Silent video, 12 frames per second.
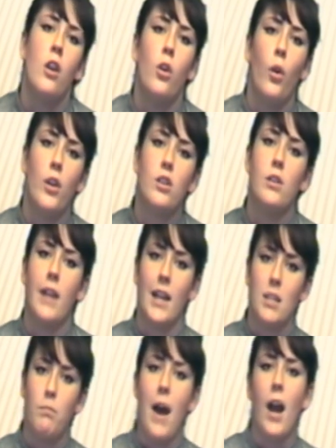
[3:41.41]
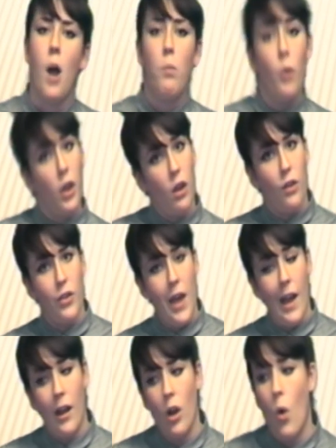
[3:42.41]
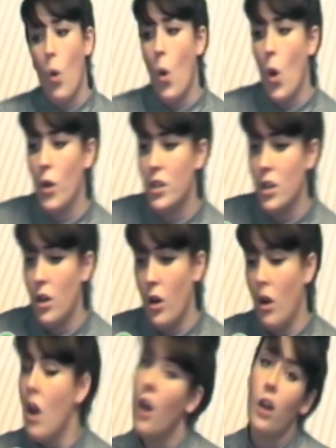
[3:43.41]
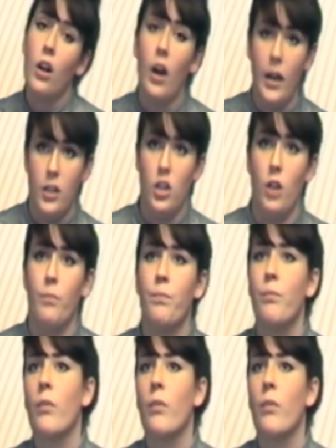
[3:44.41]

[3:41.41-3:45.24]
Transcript: you're just using it to back up what you think or to guide you.